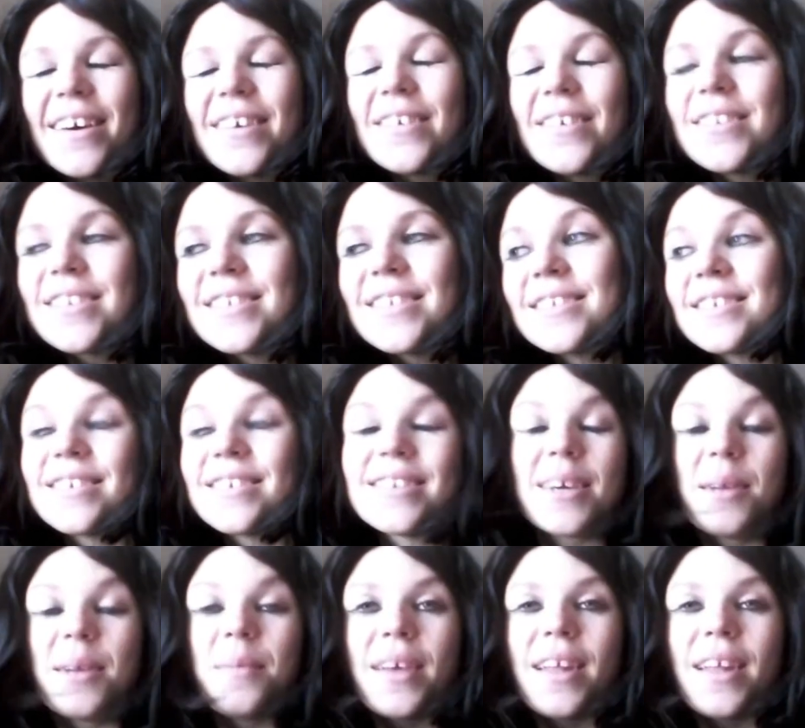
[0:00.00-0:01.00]
Which is
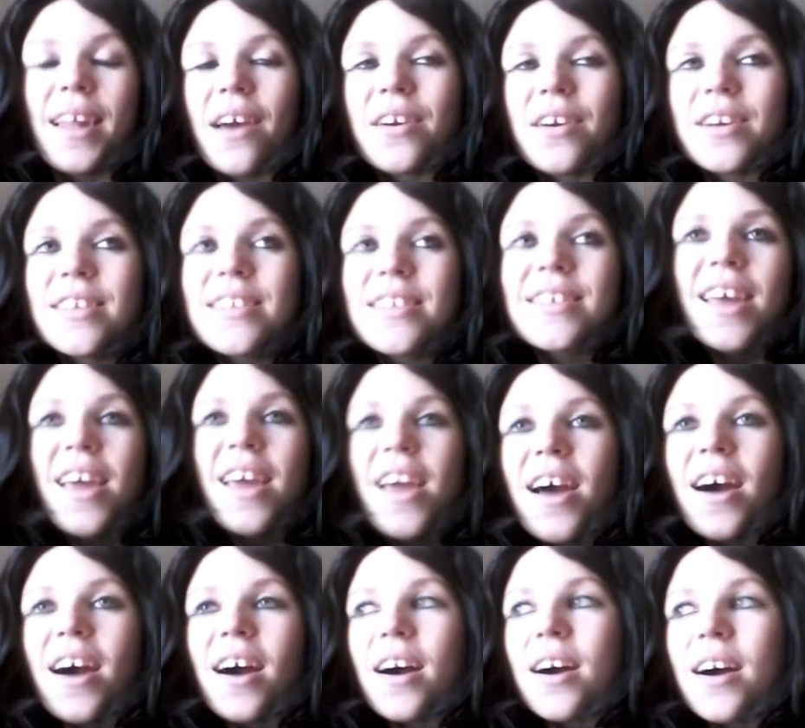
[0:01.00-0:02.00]
gonna be hilarious.
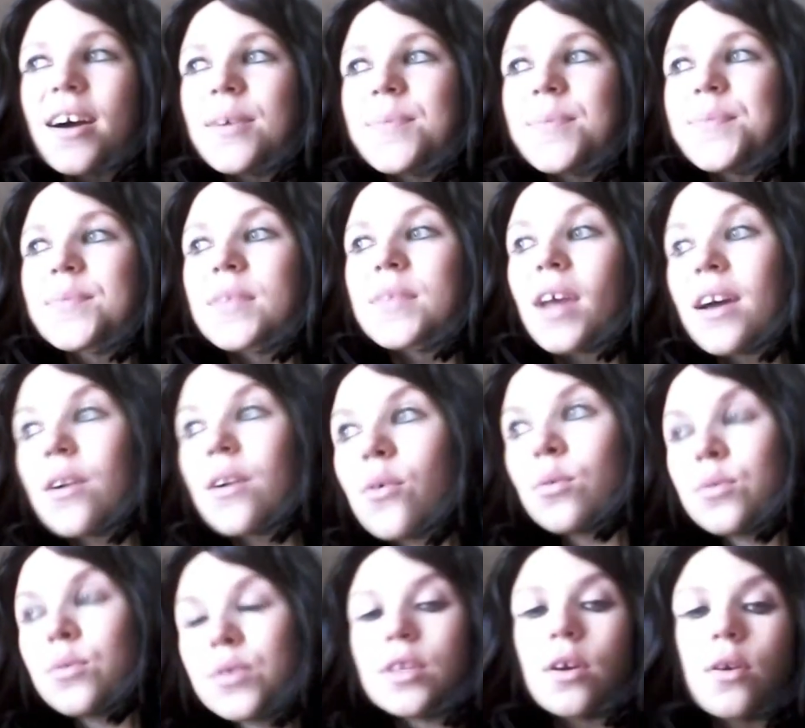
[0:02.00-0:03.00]
I
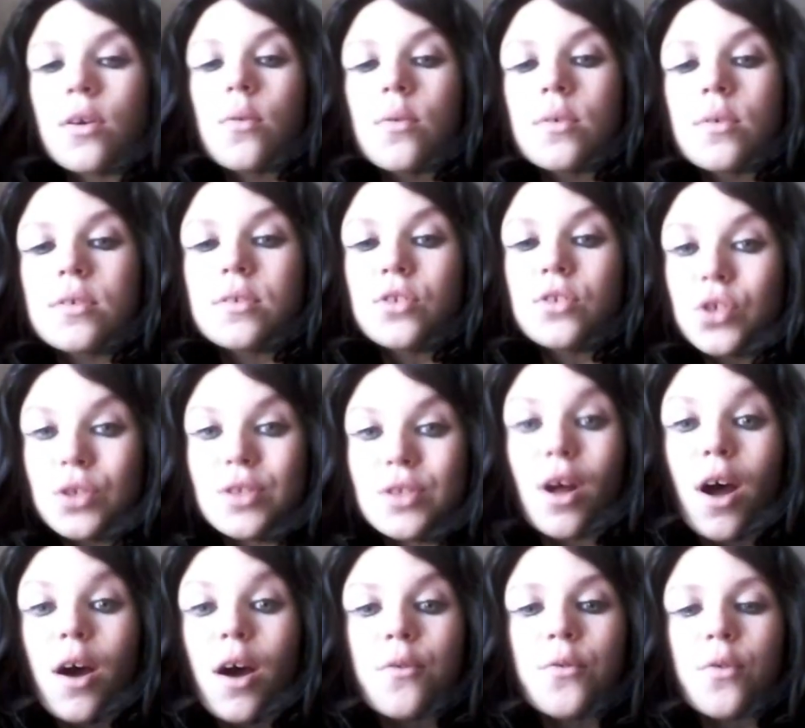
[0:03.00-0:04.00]
also, just
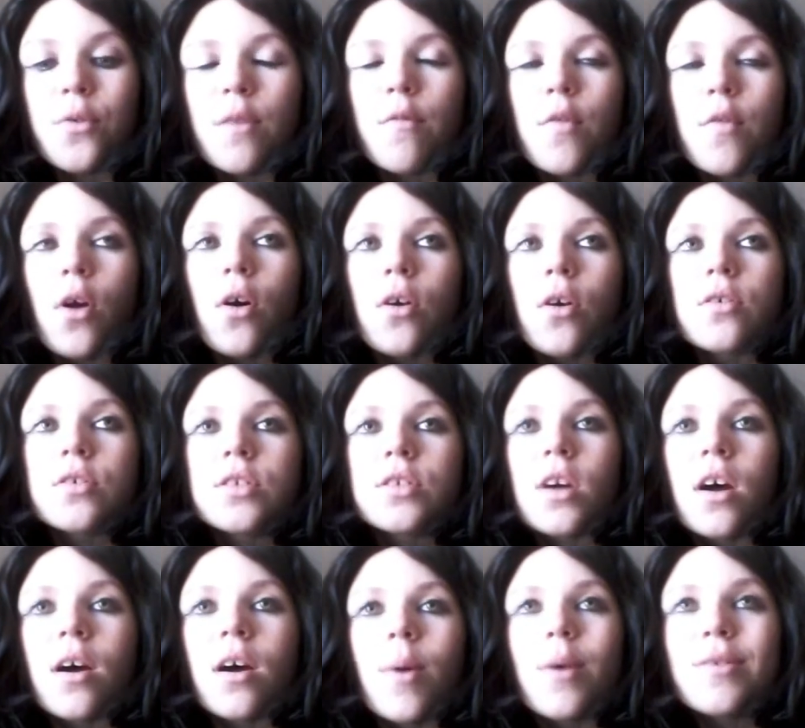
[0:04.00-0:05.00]
after I vlogged,
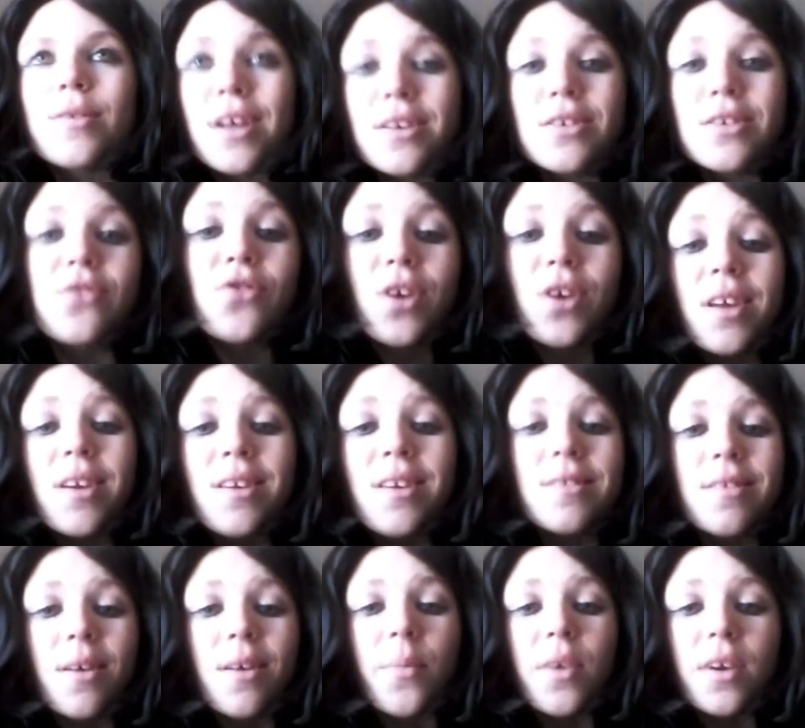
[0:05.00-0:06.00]
I was actually trying to
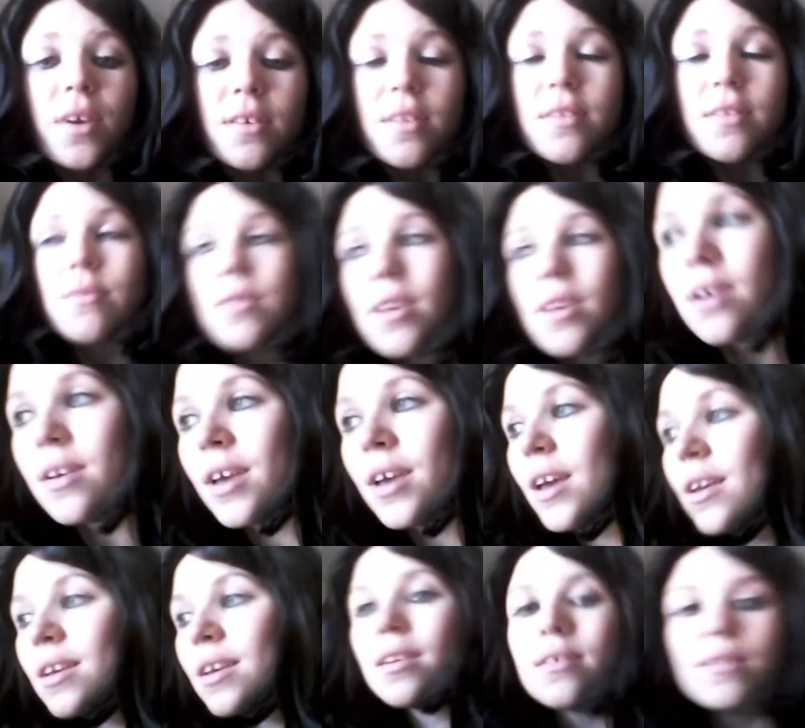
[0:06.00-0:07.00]
eat something, because I was like,
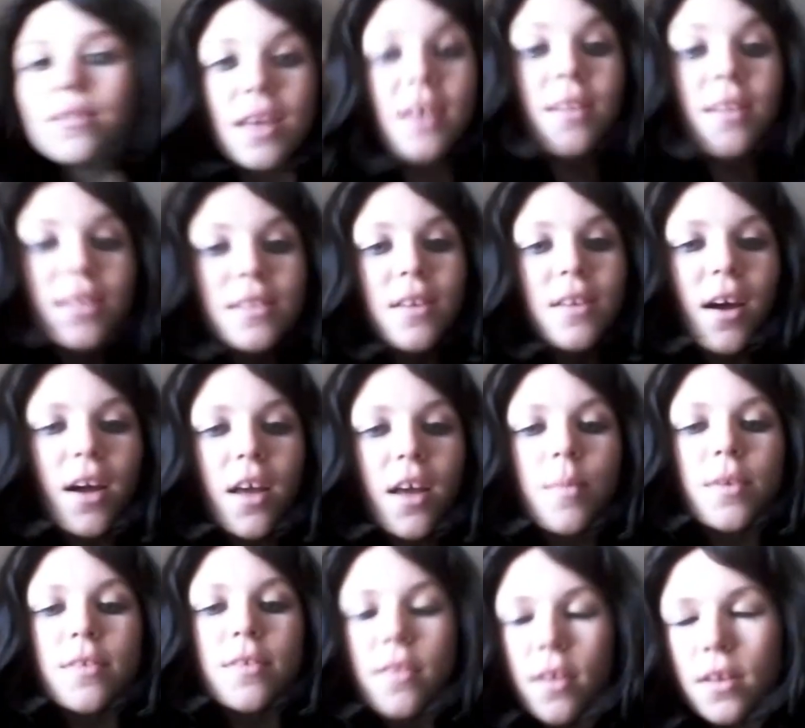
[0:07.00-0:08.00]
okay, eaty time,
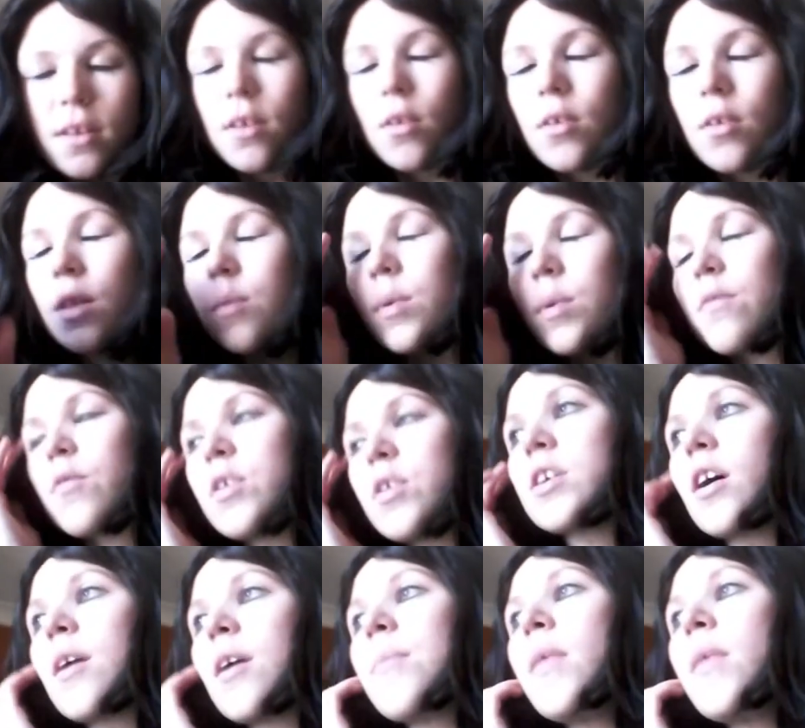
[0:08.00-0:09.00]
it's, you know, a little bit of free
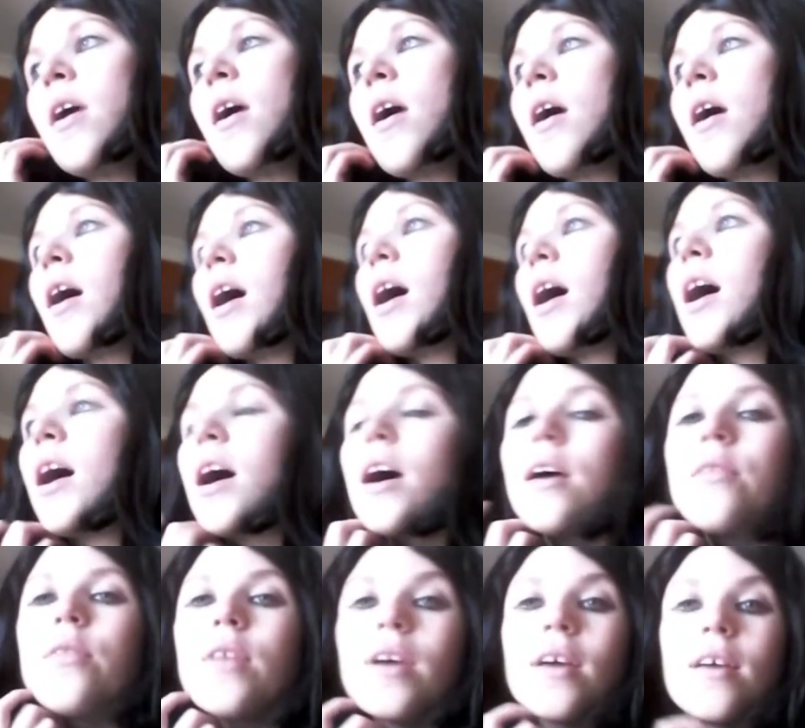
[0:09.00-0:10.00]
time.
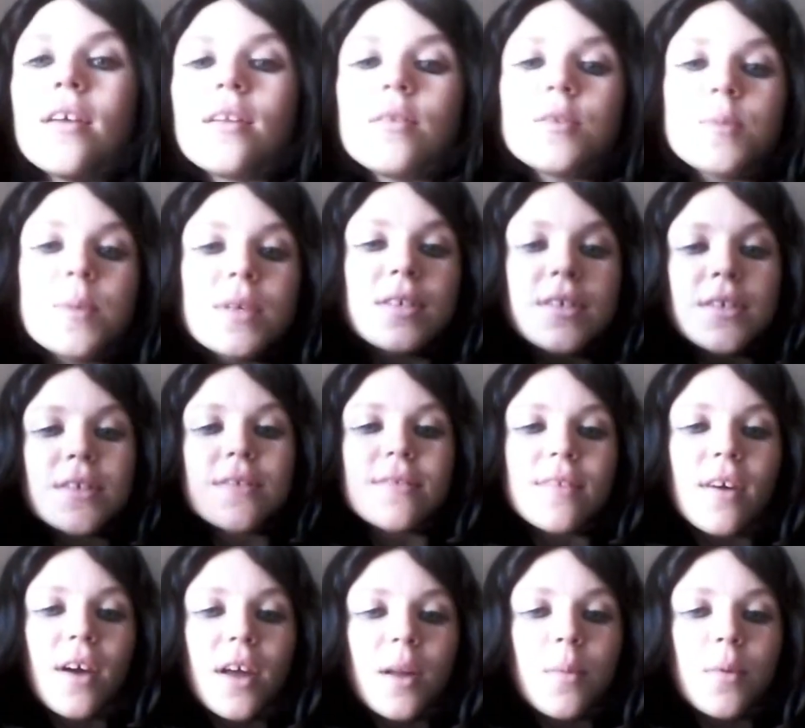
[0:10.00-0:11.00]
And then there's a big
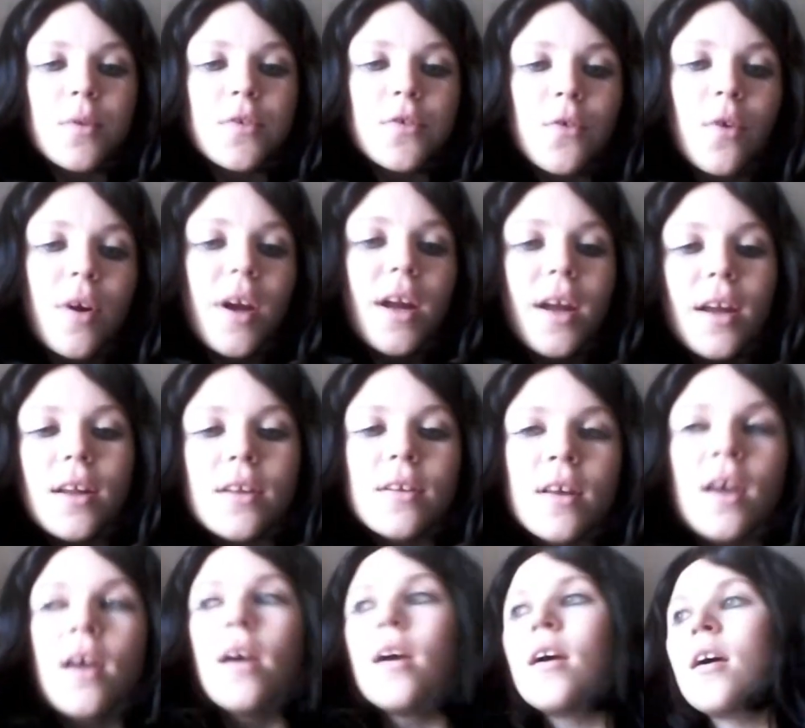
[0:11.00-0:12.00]
sign up on the screen,
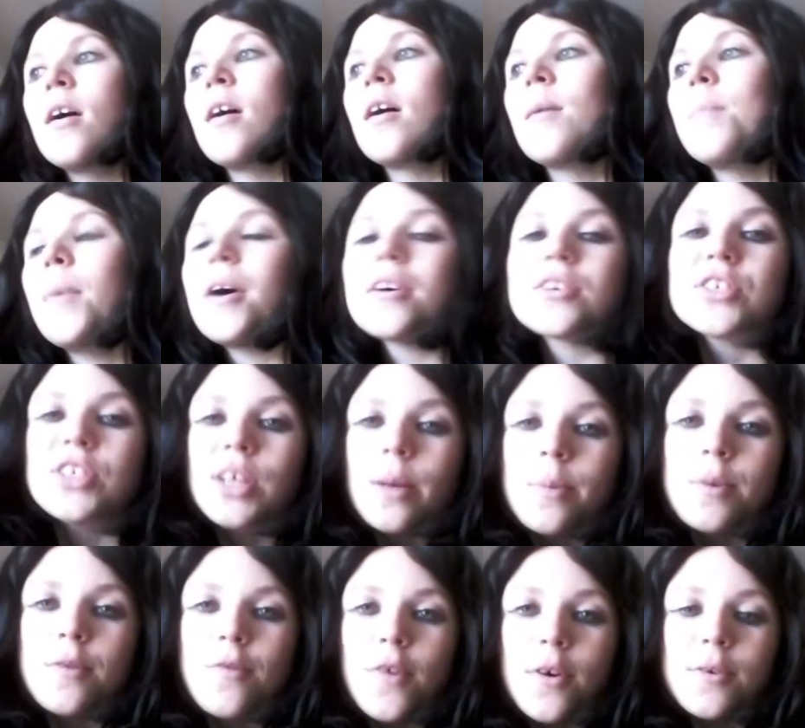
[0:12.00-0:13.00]
Mark
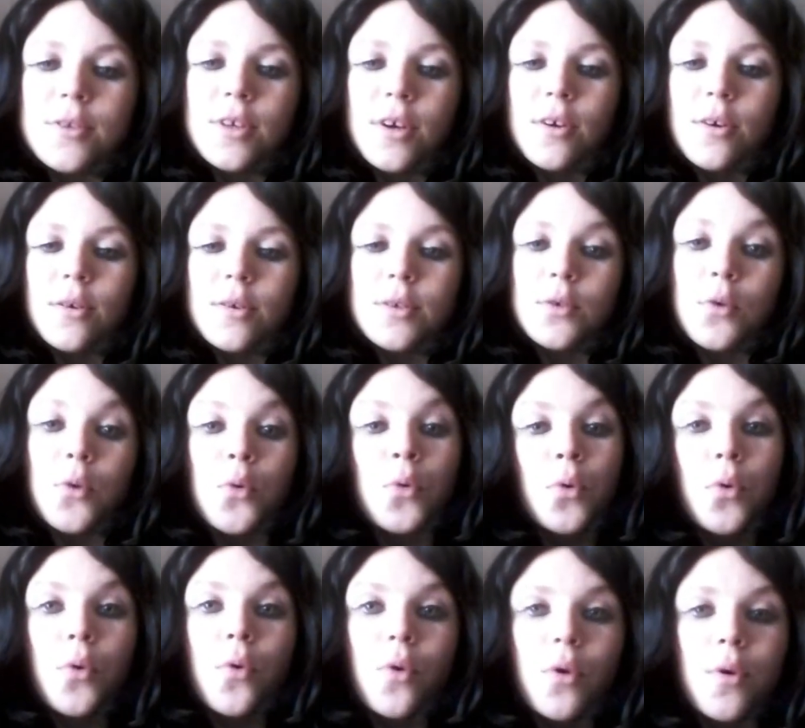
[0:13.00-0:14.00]
Sheppard photos,
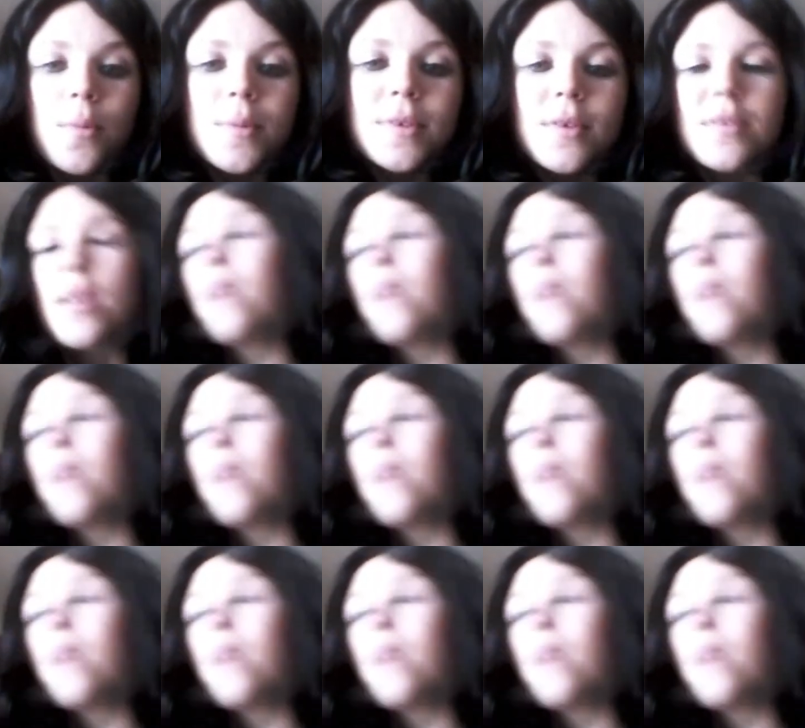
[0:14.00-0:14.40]
all groups. And I was like,